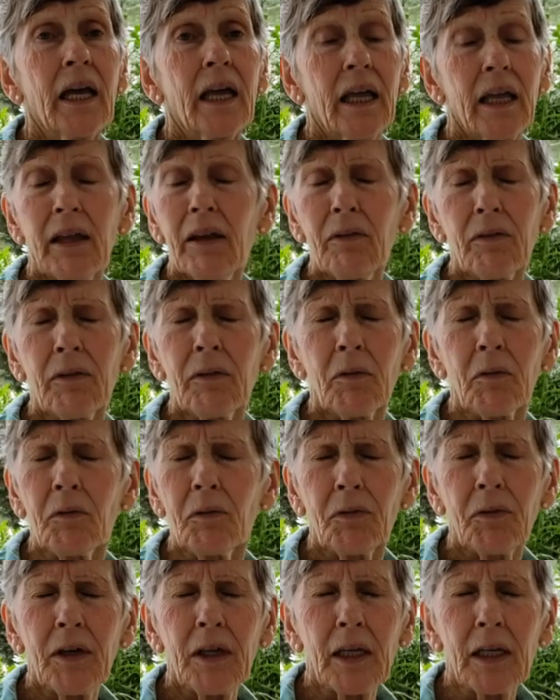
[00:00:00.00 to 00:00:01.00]
Even
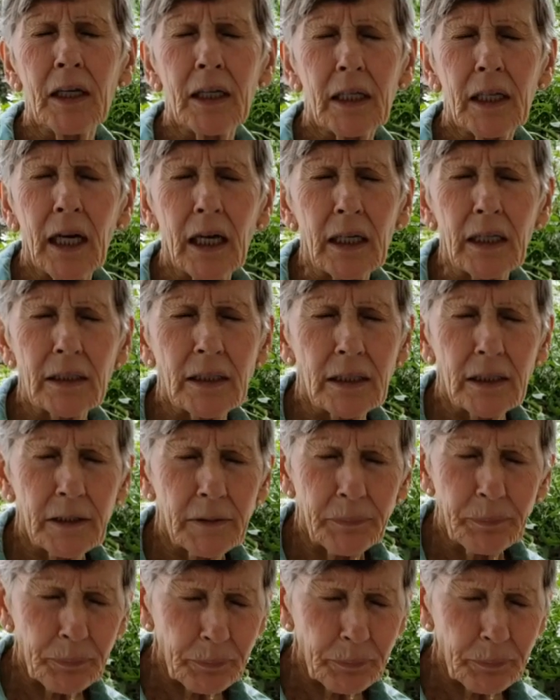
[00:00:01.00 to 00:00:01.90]
feeding ducks